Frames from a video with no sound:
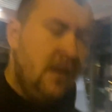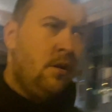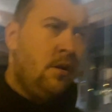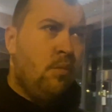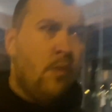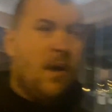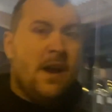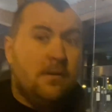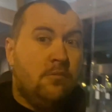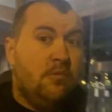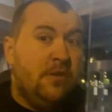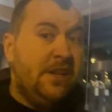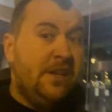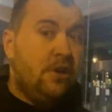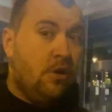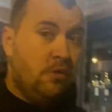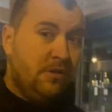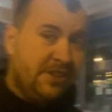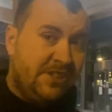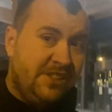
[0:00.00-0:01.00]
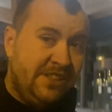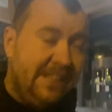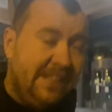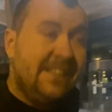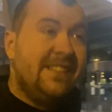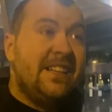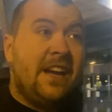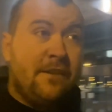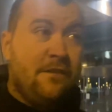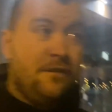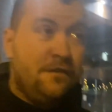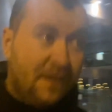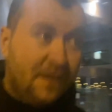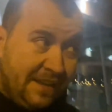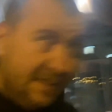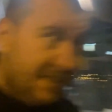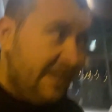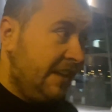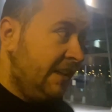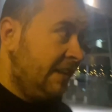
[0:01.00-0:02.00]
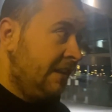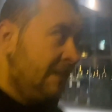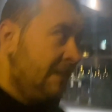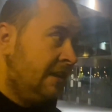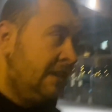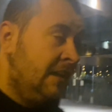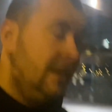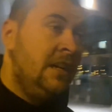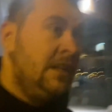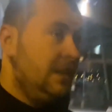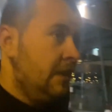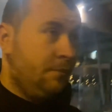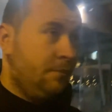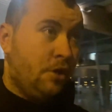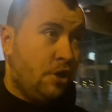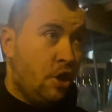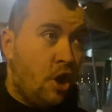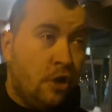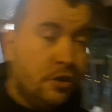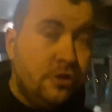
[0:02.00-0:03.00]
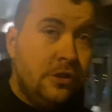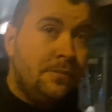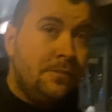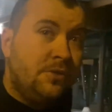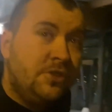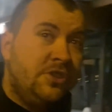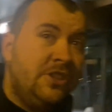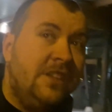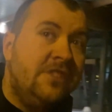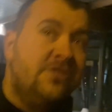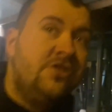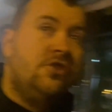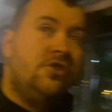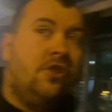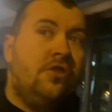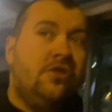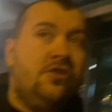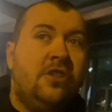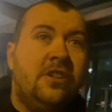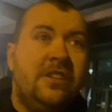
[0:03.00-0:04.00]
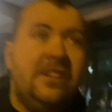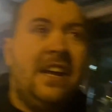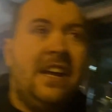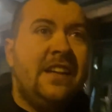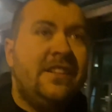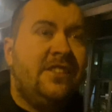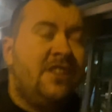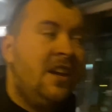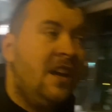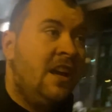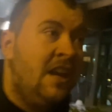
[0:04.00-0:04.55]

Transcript: when we go to see it, I think. I'm not 100% certain on that.